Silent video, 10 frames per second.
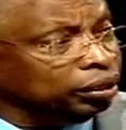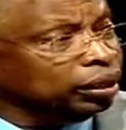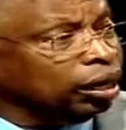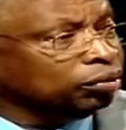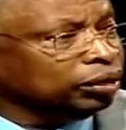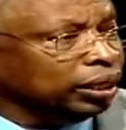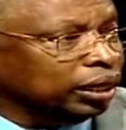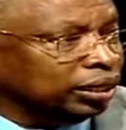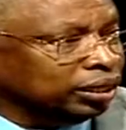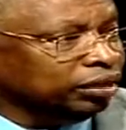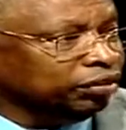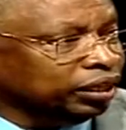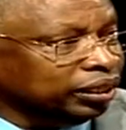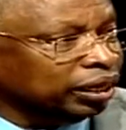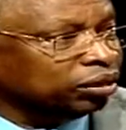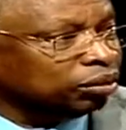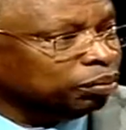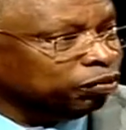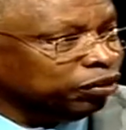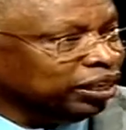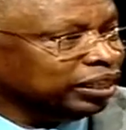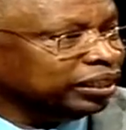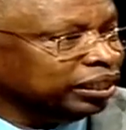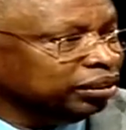now we are living in a global village. And